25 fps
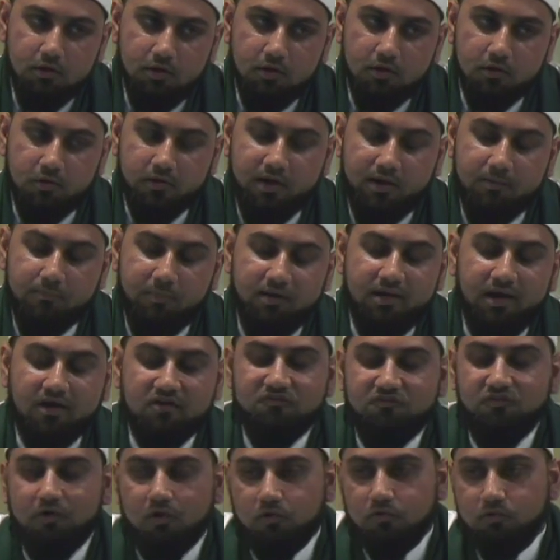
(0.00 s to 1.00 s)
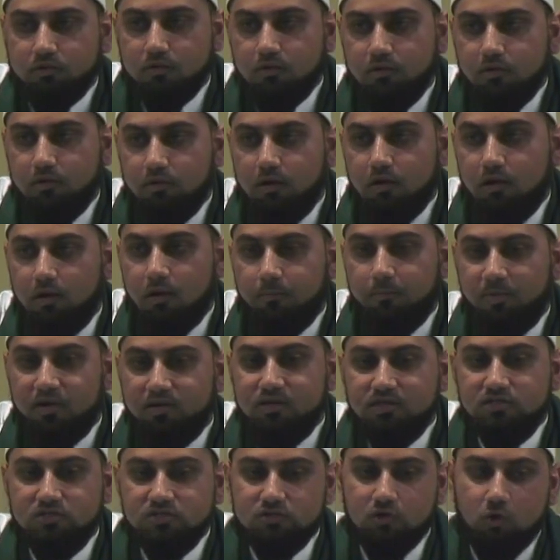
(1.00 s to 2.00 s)
all right, but not fard. But
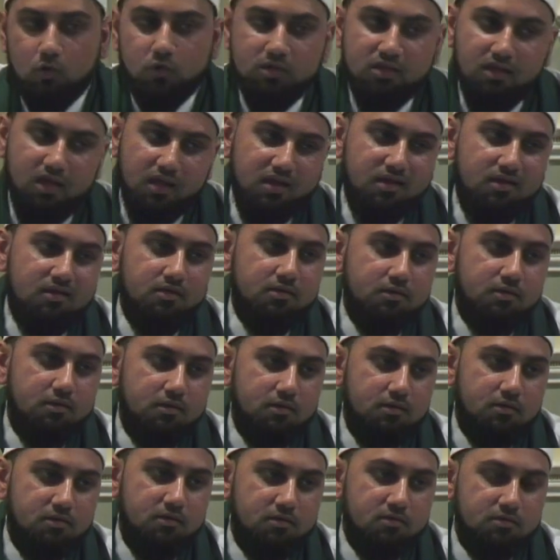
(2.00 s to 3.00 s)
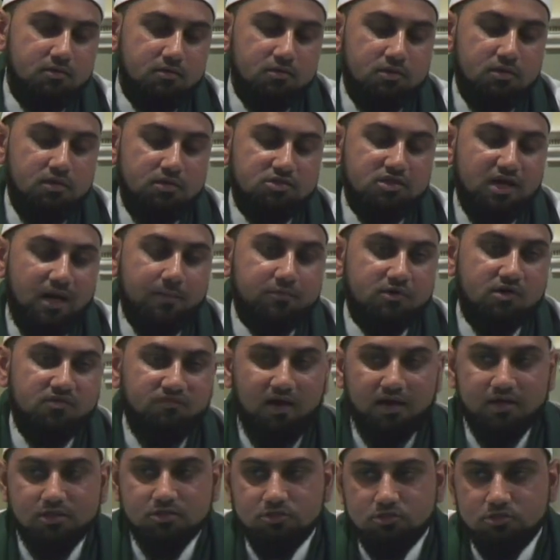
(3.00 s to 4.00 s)
this is only in the chapter of
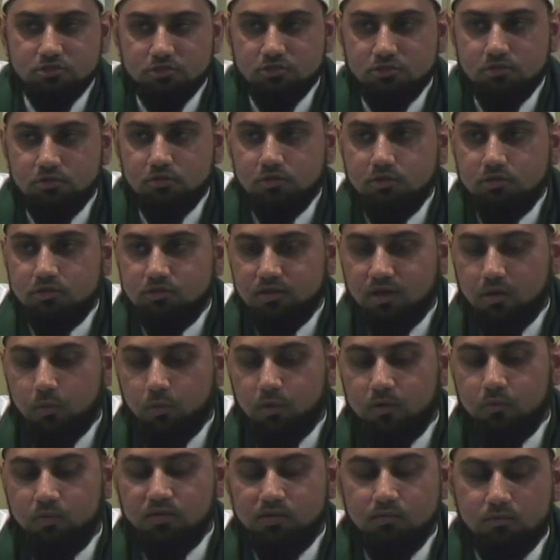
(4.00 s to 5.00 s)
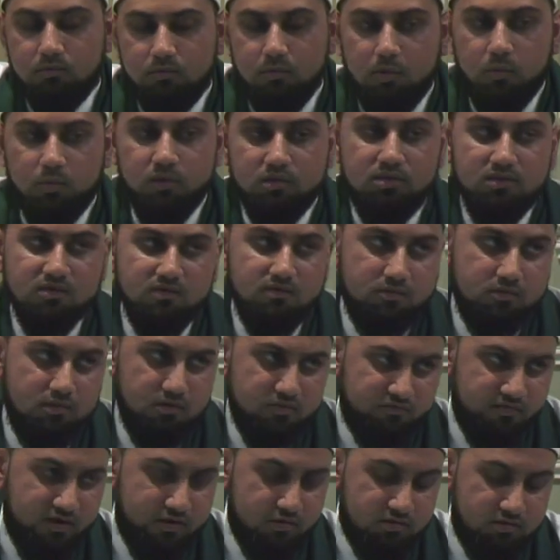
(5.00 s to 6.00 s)
Hajj that we would, we would
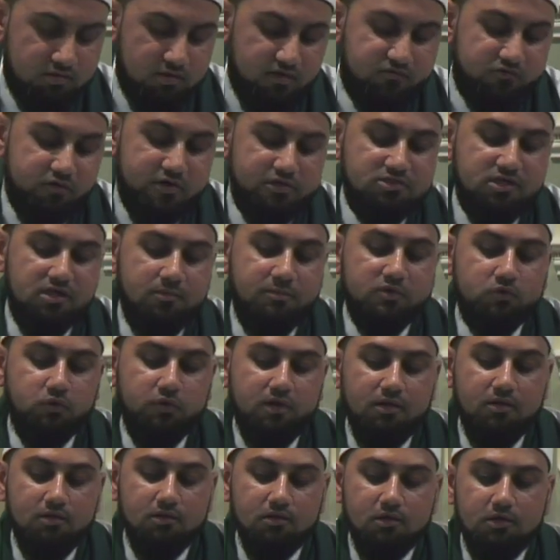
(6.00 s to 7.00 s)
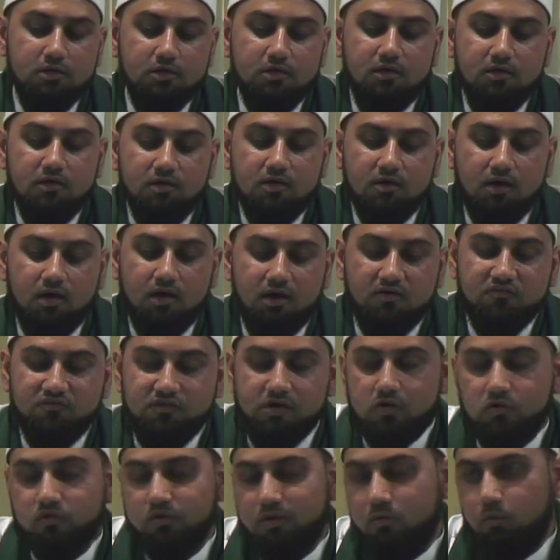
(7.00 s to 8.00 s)
differentiate between uh,
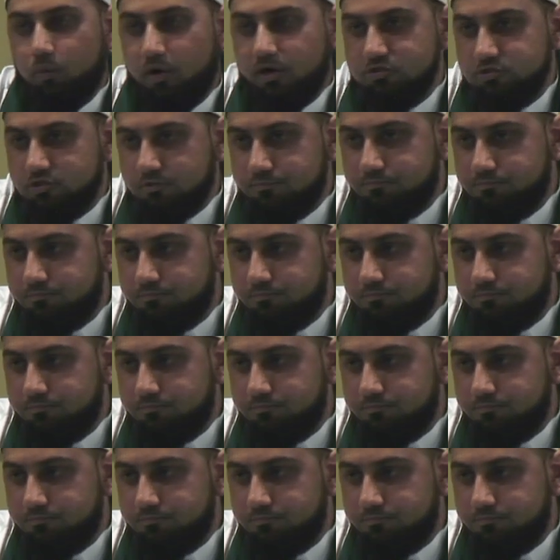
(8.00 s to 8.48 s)
and wajib.